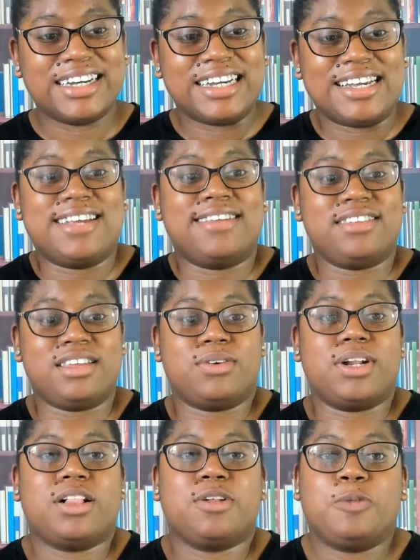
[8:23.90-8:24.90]
see what
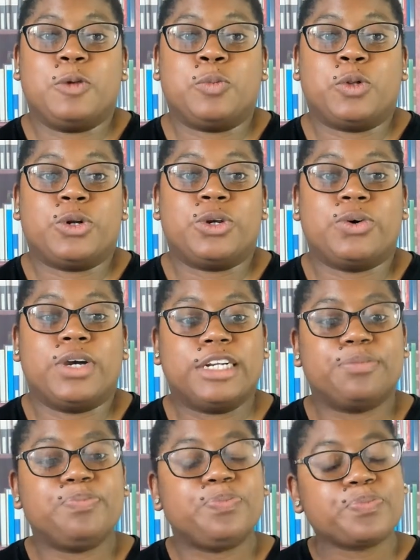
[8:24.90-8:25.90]
other people are doing.
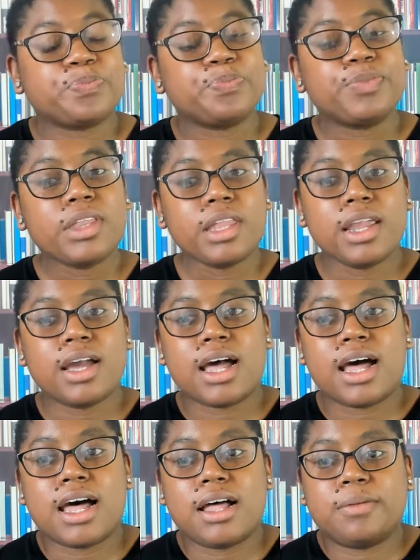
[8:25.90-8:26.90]

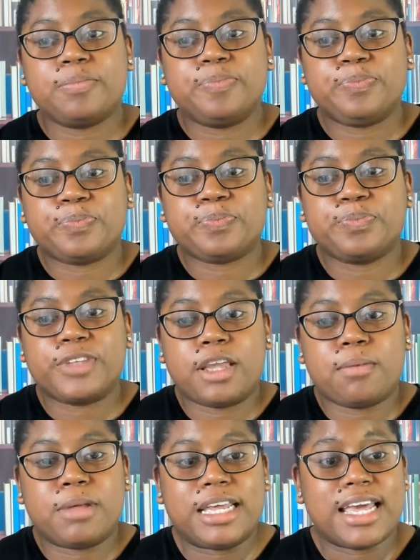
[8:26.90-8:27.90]
Um,
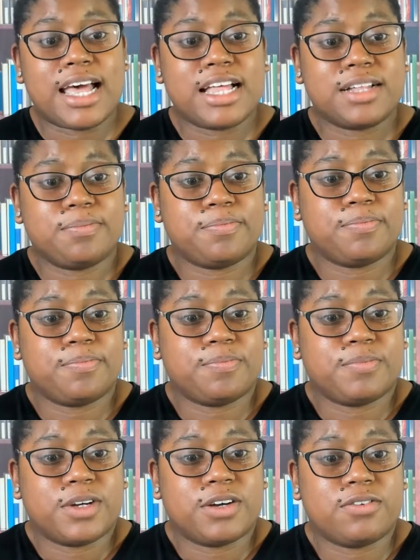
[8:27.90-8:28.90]
but yeah,
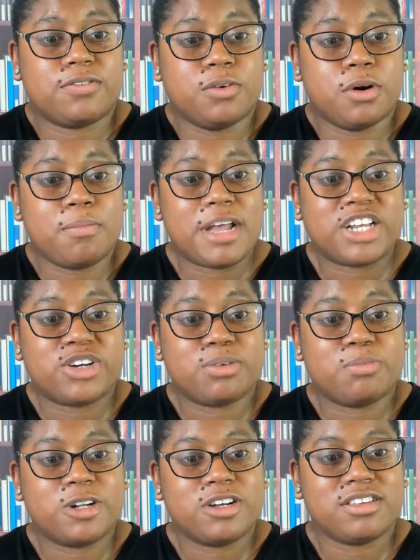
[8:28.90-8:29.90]
format your
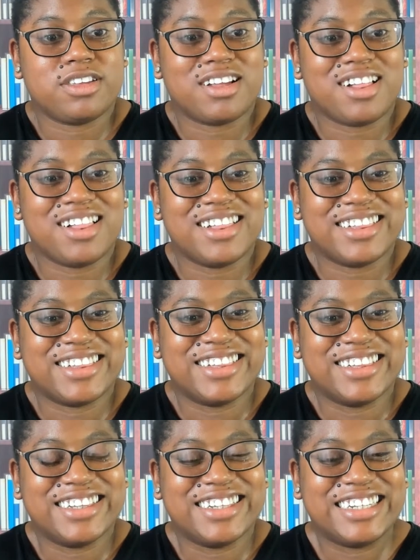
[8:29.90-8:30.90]
books, y'all.
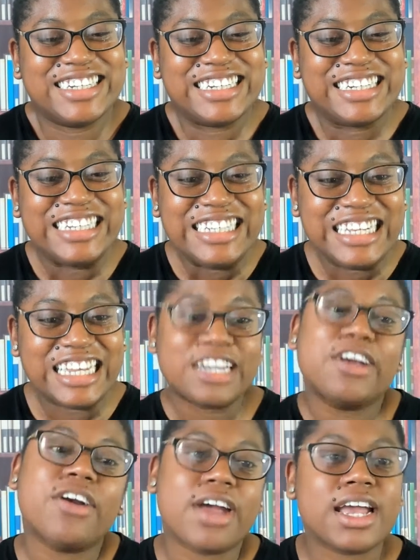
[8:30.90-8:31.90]
Get
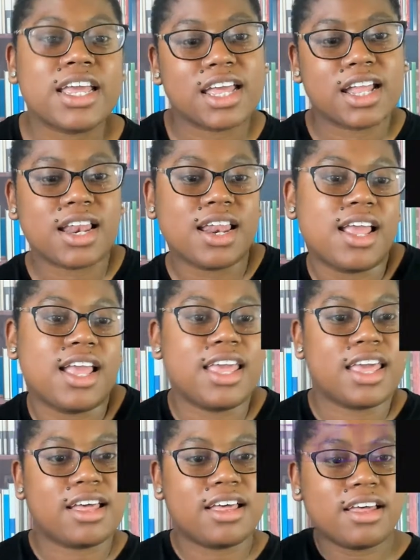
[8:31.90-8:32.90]
cracking,
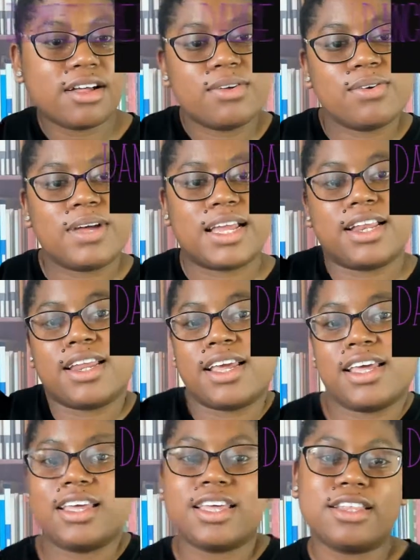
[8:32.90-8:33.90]
get going,
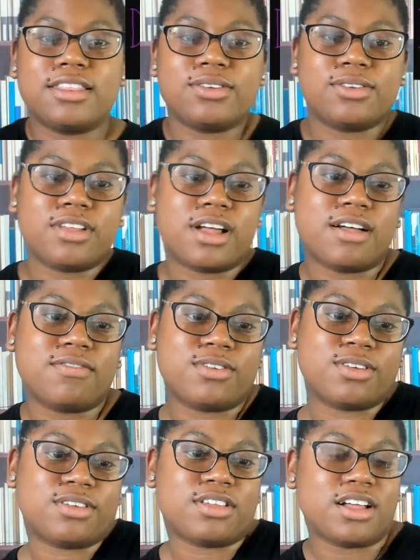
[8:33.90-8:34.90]
get those novels
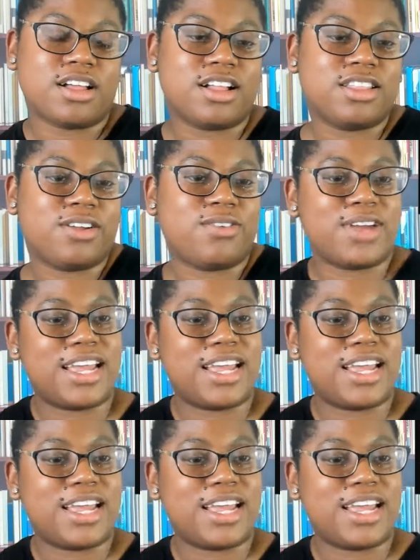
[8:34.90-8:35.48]
on their way.